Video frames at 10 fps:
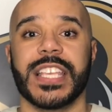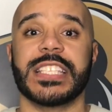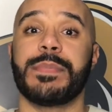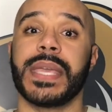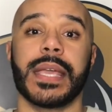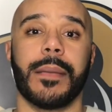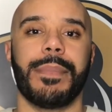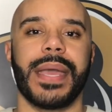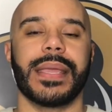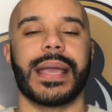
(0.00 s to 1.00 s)
Speaking of
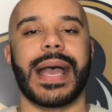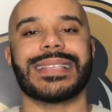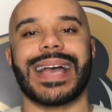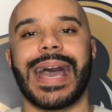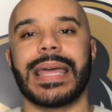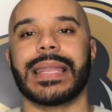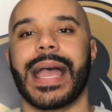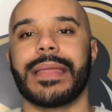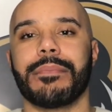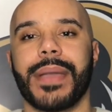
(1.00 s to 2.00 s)
betting, guys,
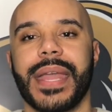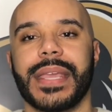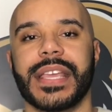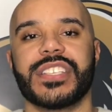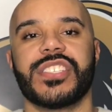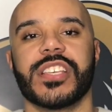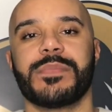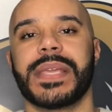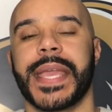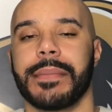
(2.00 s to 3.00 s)
online betting has just
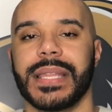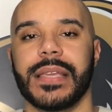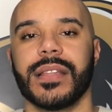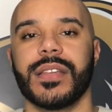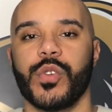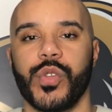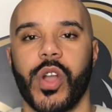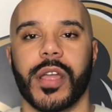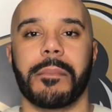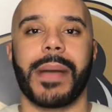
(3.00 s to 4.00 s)
become legal in New
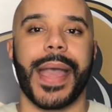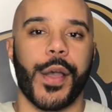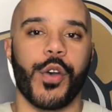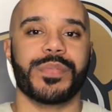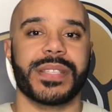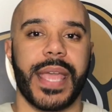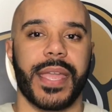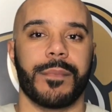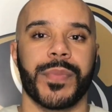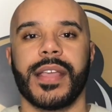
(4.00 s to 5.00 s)
York, my home state.